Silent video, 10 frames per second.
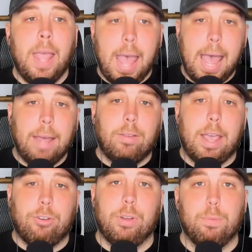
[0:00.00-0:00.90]
has
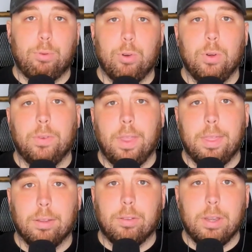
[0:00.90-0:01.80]
actually improved
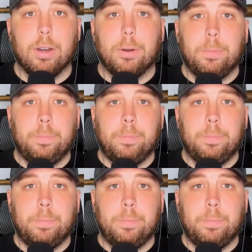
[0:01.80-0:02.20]
this year.